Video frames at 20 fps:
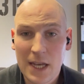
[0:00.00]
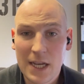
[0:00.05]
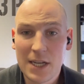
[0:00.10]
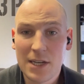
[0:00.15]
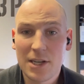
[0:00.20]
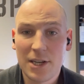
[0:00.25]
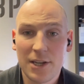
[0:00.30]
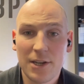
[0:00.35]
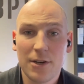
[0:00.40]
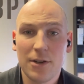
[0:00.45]

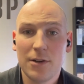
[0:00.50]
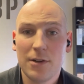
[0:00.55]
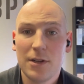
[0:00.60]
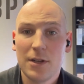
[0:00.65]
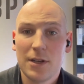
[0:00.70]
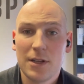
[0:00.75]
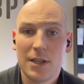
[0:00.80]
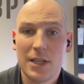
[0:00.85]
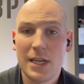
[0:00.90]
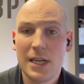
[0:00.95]
until
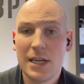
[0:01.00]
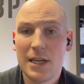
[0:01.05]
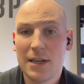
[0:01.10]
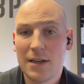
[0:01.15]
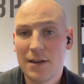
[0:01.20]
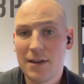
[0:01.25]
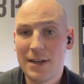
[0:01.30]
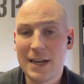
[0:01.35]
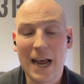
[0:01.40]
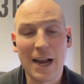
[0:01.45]

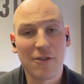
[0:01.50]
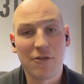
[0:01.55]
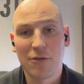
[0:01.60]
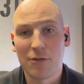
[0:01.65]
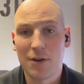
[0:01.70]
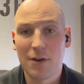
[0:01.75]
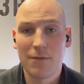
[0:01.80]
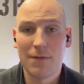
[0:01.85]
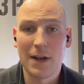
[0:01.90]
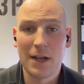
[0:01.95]
the
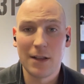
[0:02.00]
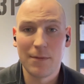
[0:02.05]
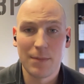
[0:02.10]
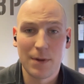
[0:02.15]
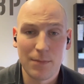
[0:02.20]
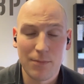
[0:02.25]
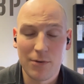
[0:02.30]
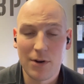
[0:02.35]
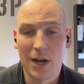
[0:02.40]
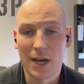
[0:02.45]
natural
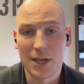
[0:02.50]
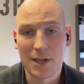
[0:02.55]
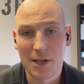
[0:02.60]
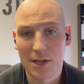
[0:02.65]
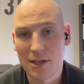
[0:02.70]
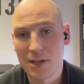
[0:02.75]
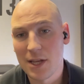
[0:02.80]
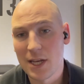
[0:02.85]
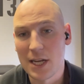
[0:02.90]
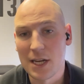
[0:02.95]
development
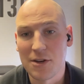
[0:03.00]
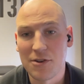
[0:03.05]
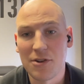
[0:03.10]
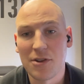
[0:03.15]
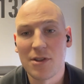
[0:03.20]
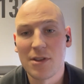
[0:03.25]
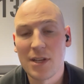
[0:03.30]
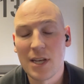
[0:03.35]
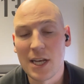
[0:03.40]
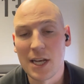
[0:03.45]
process can
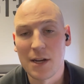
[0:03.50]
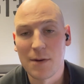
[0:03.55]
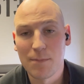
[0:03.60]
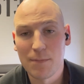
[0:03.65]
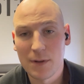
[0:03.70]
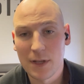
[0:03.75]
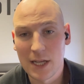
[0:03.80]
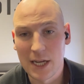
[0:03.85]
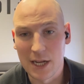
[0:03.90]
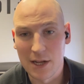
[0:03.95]
just take
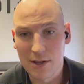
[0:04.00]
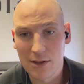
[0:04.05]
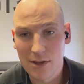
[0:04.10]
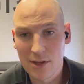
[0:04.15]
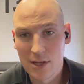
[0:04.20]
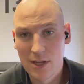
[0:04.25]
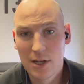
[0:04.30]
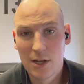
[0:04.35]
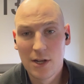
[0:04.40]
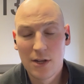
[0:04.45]

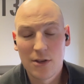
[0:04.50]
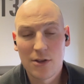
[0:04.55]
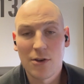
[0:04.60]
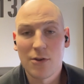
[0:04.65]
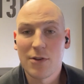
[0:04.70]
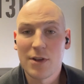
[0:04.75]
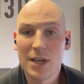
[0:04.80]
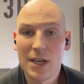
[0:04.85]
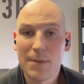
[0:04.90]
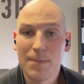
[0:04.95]
place.
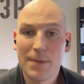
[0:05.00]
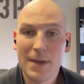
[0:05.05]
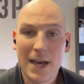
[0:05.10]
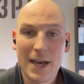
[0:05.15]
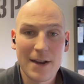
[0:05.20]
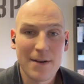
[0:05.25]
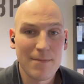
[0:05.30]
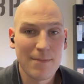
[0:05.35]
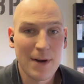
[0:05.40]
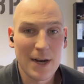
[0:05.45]
So keep
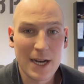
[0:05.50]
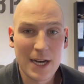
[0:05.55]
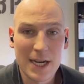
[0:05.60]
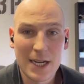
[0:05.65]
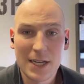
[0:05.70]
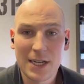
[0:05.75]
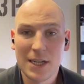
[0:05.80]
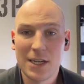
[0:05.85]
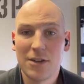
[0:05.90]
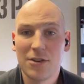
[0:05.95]
that in
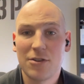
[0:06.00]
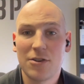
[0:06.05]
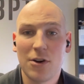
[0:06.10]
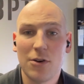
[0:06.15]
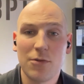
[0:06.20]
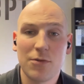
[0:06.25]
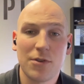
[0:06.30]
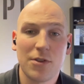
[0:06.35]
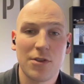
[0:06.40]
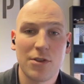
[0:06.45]
mind and
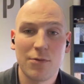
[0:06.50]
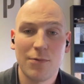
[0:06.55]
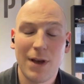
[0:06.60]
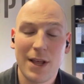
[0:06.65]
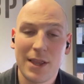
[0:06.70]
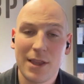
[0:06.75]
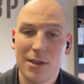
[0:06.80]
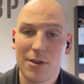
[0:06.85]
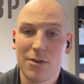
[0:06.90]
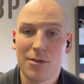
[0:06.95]
don't
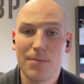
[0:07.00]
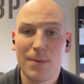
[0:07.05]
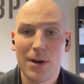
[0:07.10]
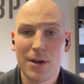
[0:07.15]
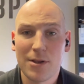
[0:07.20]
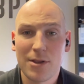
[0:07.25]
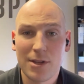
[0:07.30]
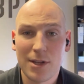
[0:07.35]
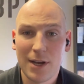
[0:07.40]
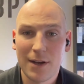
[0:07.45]
sweat the
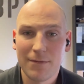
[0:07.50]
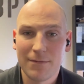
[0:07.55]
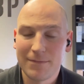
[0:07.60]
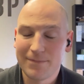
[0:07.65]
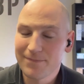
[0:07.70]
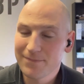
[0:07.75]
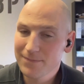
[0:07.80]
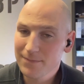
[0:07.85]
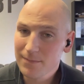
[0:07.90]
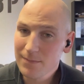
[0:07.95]
small stuff.
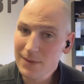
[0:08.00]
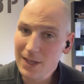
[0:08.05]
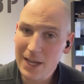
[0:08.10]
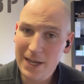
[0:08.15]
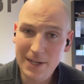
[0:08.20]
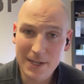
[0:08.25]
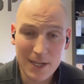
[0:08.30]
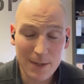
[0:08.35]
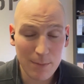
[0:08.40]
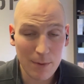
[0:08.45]

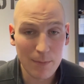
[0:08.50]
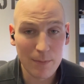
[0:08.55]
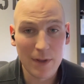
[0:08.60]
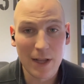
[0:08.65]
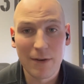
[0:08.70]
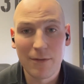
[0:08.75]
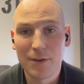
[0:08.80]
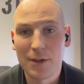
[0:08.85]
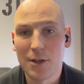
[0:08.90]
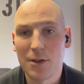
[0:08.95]
Keep them
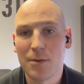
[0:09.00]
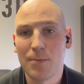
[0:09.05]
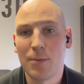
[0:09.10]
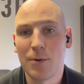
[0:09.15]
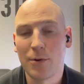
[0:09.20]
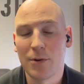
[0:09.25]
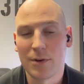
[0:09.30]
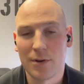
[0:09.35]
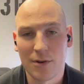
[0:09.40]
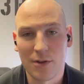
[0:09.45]
loving the
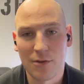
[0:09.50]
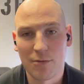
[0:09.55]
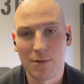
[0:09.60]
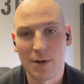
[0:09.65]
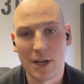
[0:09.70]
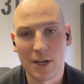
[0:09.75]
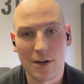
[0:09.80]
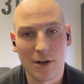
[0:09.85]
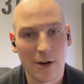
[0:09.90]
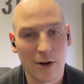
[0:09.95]
sport and
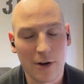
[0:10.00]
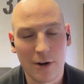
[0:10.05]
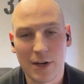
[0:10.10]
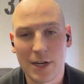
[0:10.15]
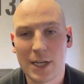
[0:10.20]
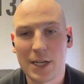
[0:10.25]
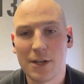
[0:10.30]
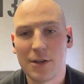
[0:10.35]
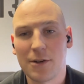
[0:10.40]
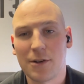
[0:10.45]
swinging
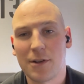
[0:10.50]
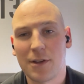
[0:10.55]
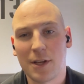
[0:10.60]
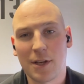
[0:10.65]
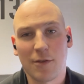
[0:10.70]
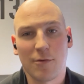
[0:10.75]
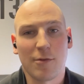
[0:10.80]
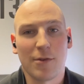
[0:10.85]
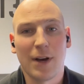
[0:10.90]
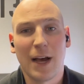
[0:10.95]
hard, and good
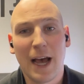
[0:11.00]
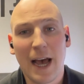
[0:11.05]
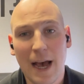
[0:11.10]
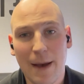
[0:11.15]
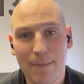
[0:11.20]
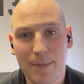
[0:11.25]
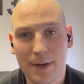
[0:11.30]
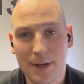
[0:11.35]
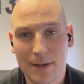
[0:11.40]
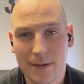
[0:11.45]
things will
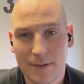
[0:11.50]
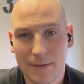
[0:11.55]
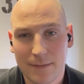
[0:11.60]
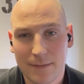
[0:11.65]
happen.